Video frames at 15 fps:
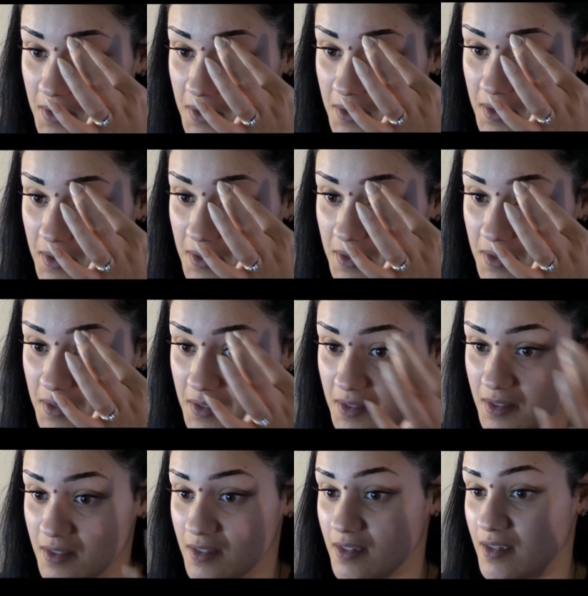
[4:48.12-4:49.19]
with this
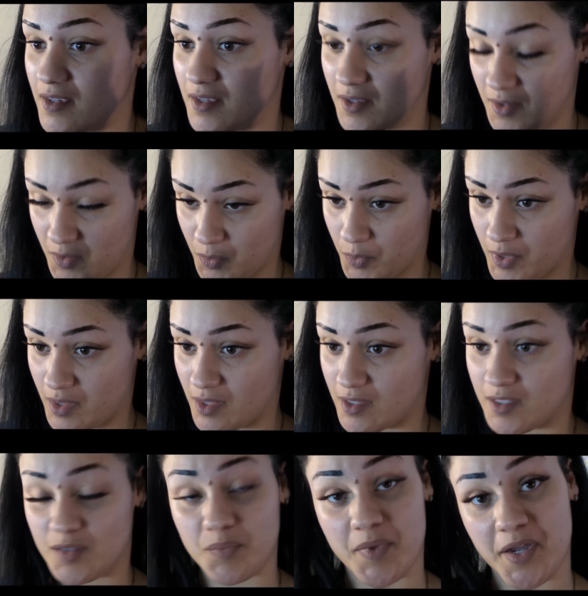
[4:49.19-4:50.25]
mirror, but the
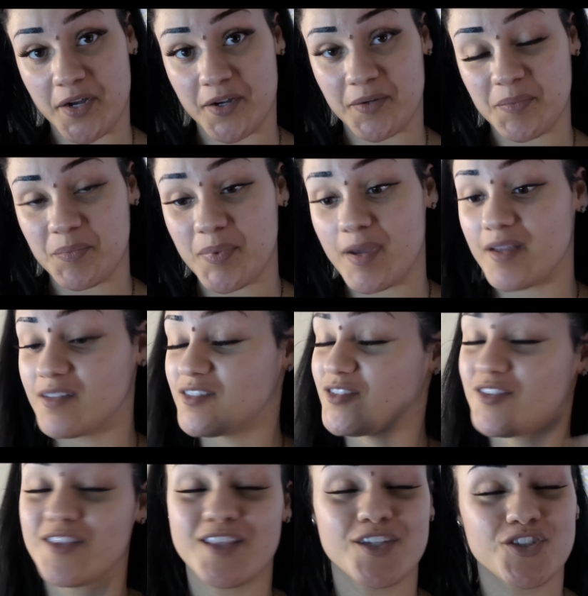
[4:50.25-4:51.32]
struggle I have to
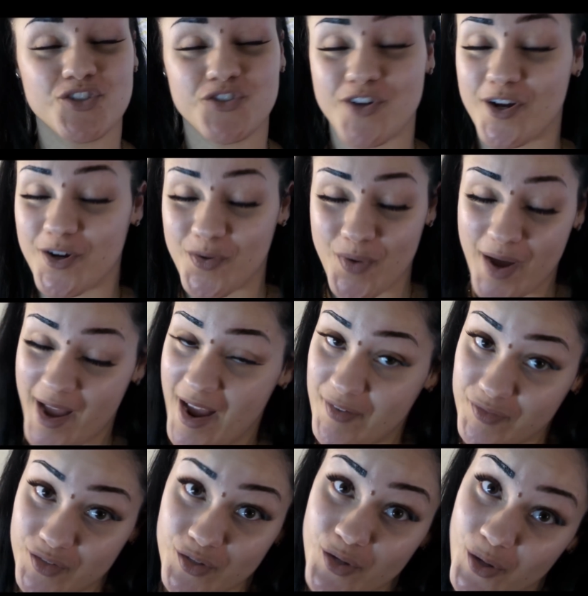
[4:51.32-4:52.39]
go through
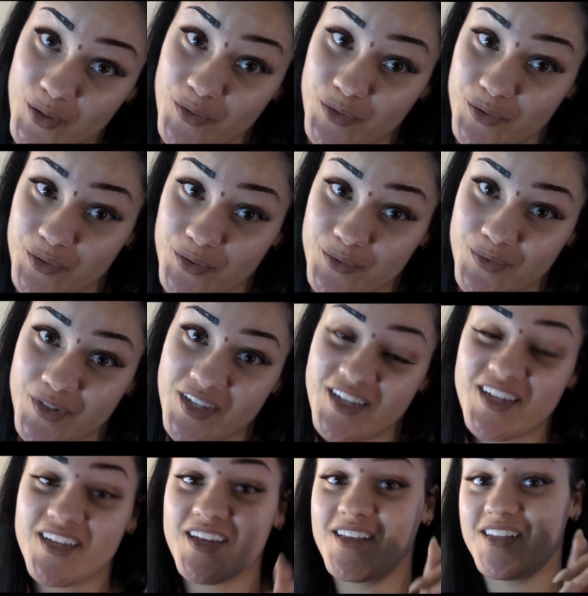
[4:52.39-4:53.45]
just to show you
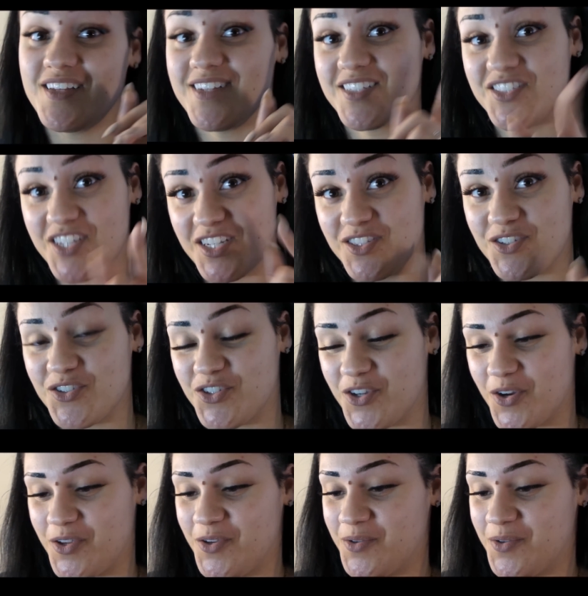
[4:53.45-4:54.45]
how I tint my eyebrows at